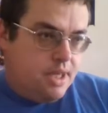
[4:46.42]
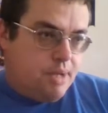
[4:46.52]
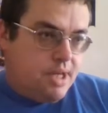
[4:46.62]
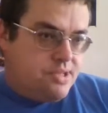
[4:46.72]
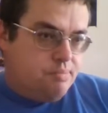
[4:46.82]

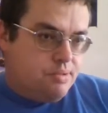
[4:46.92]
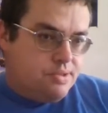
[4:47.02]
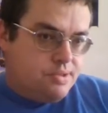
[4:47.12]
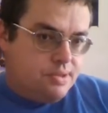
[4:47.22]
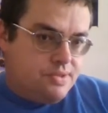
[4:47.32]
Paisley
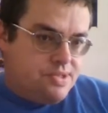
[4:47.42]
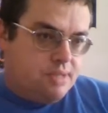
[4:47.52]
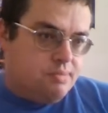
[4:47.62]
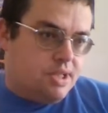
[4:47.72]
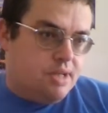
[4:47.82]
print all of a
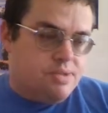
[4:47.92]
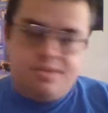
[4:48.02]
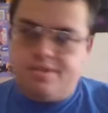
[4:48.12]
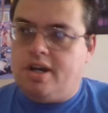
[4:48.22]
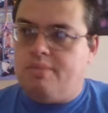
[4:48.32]
sudden becomes a
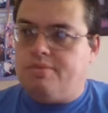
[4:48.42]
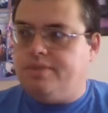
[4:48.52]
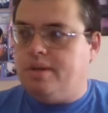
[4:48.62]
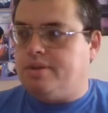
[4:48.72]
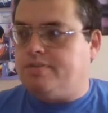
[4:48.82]
desirable
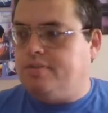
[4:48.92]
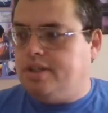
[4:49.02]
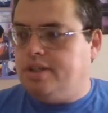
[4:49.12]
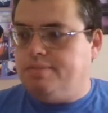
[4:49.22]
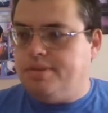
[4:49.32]
fabric for all
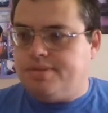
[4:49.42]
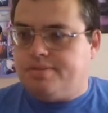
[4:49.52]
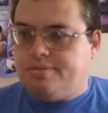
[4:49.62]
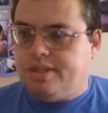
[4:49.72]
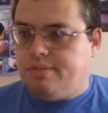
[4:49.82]
the hippies
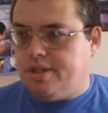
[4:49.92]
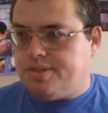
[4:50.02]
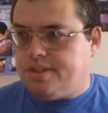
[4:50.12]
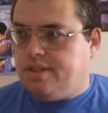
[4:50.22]
to wear, basically.